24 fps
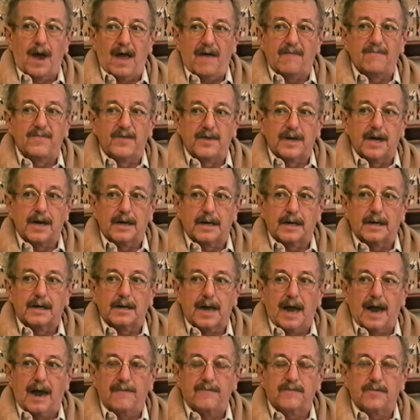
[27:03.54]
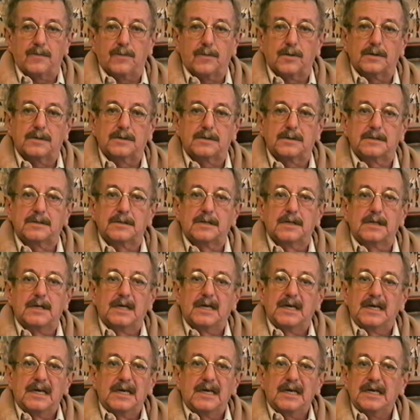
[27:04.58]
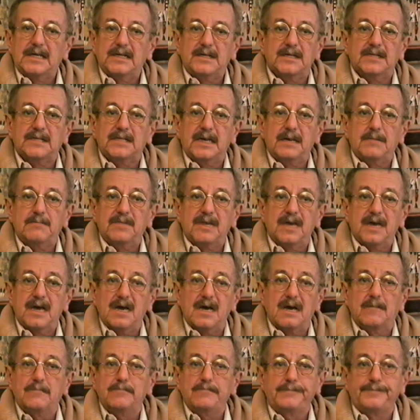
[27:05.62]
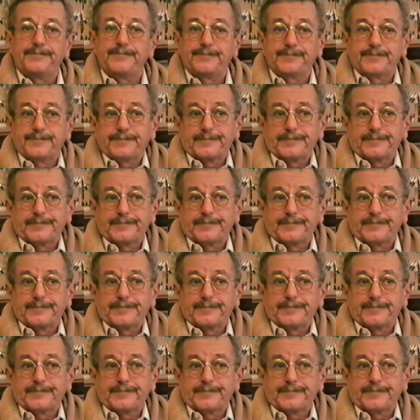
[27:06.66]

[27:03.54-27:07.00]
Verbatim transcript: or have done it afterwards. At the same time,